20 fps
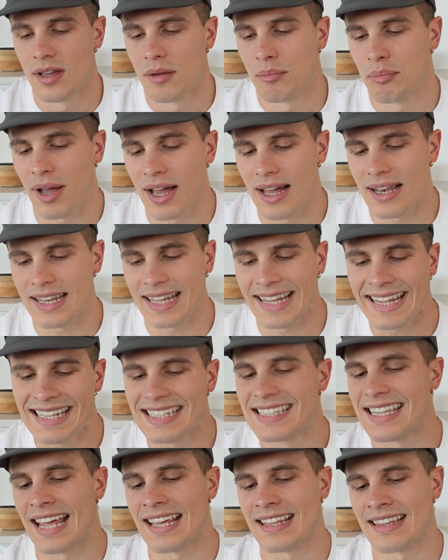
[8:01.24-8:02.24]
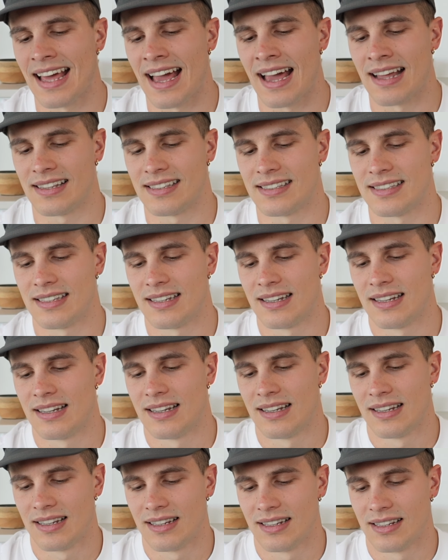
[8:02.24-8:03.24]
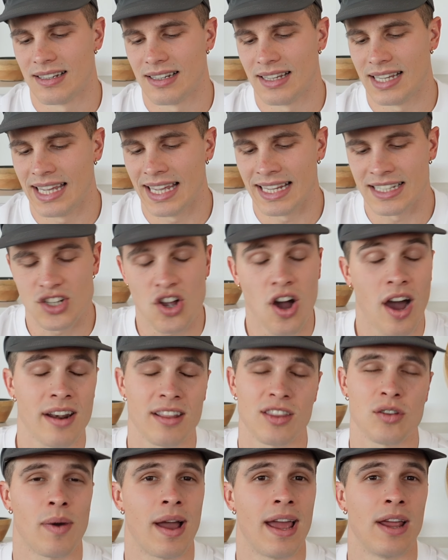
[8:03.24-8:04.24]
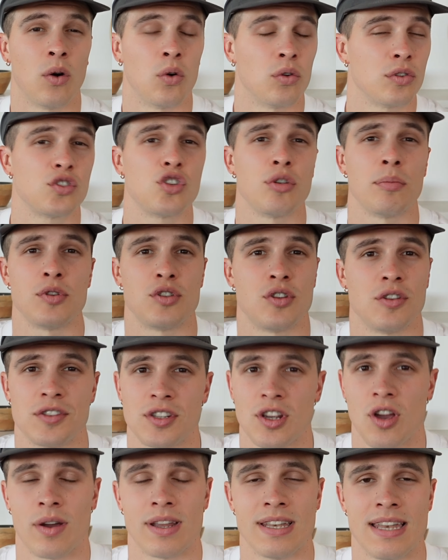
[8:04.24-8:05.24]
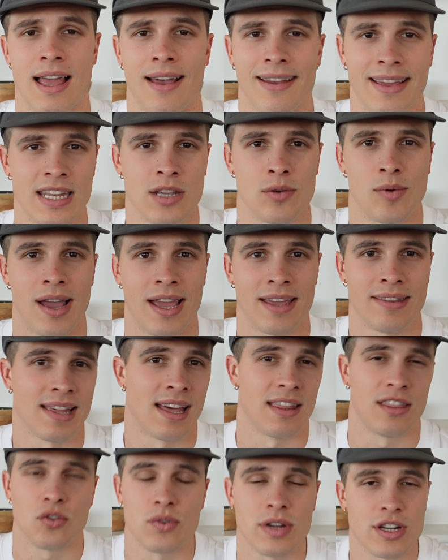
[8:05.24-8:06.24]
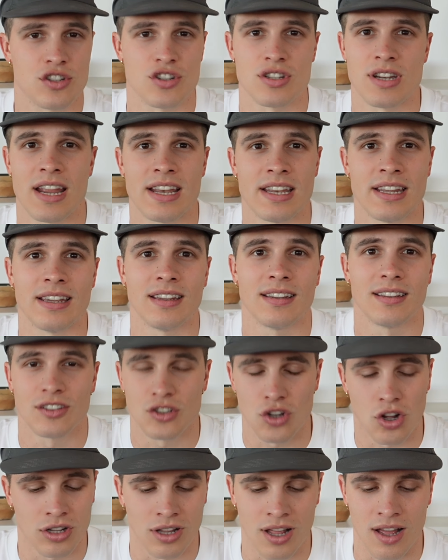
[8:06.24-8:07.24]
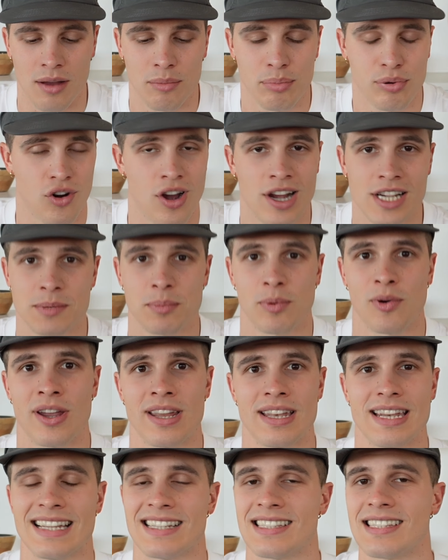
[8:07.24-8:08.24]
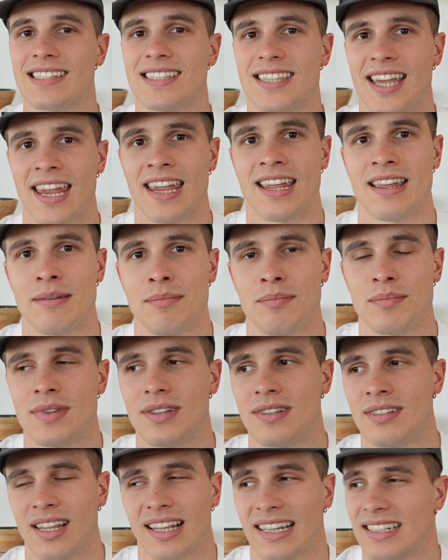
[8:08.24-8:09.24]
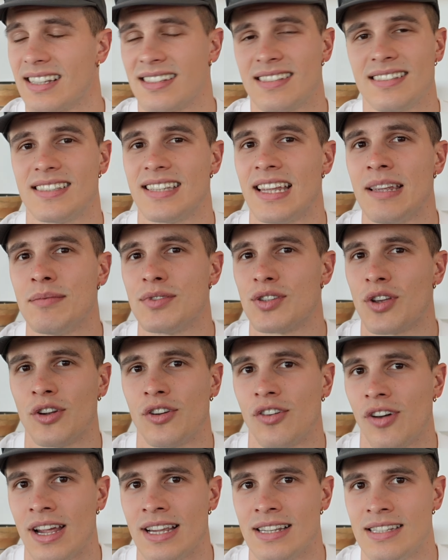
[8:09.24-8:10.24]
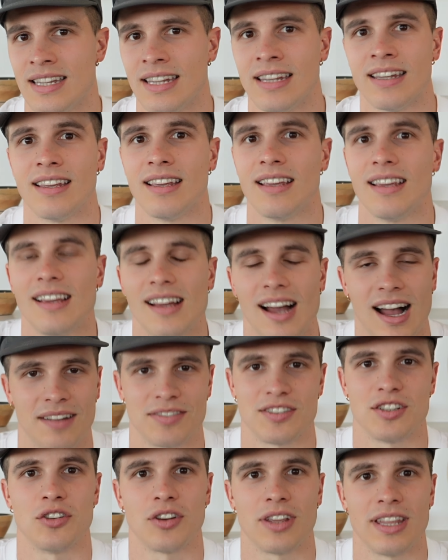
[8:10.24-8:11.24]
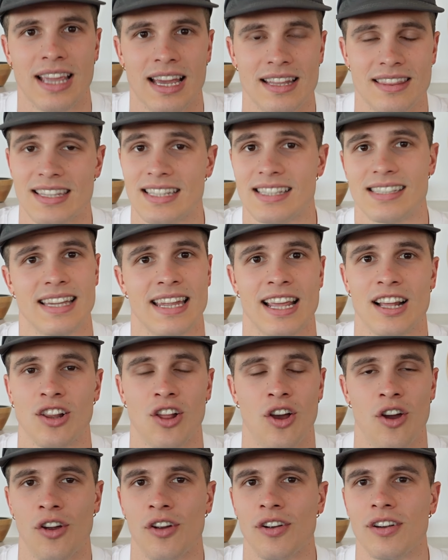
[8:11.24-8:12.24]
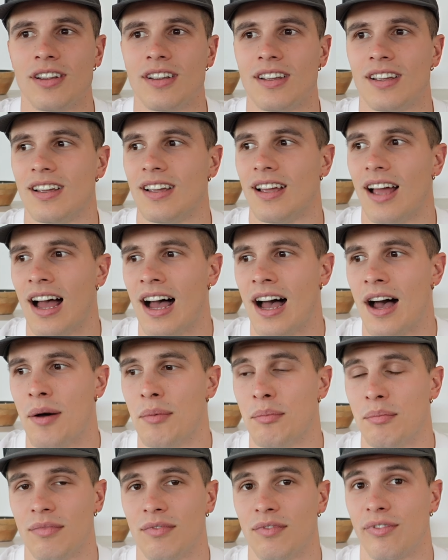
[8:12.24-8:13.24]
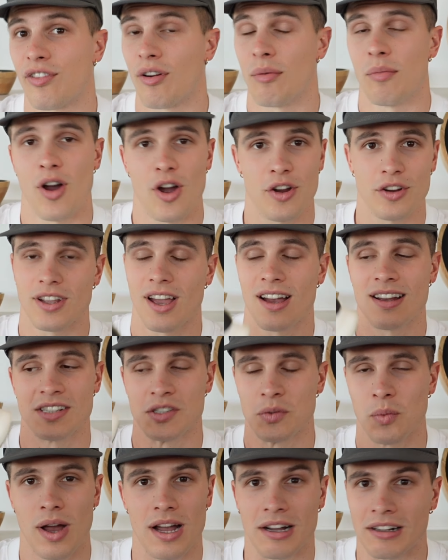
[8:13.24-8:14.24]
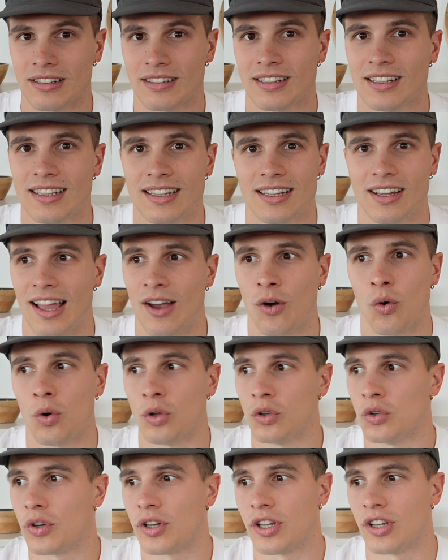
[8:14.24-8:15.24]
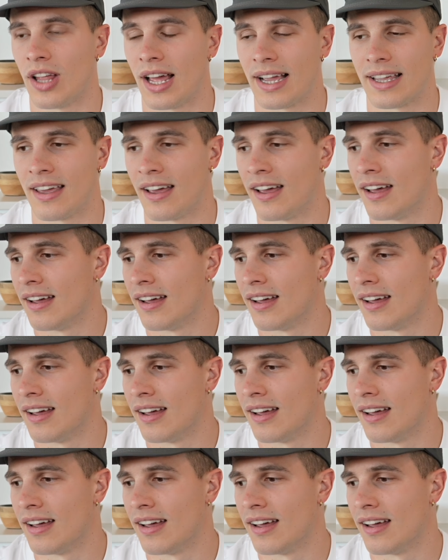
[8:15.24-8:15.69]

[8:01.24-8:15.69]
But in saying that, it's kind of the way all super shoes are going now anyway. That $380 price point doesn't seem so crazy after looking at the Cielo from Hoka as well, or looking like